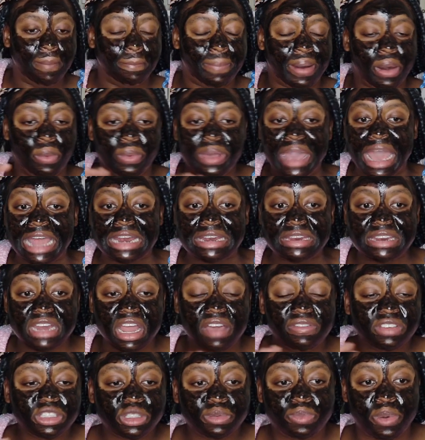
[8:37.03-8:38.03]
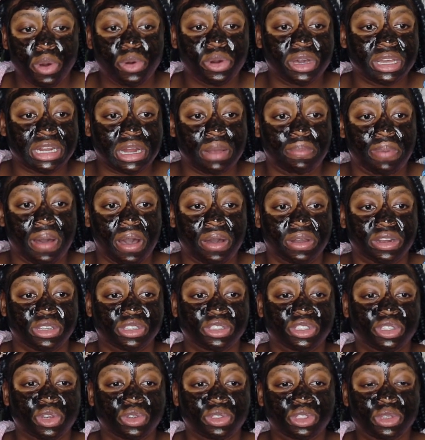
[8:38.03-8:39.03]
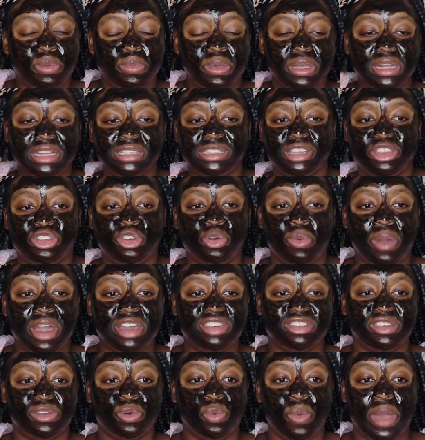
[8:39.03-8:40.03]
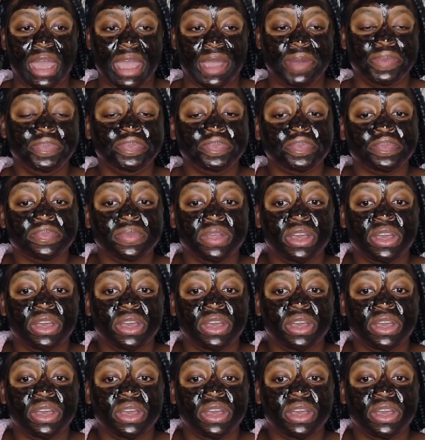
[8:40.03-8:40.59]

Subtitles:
But we had never spoken about it. So to be in a situation where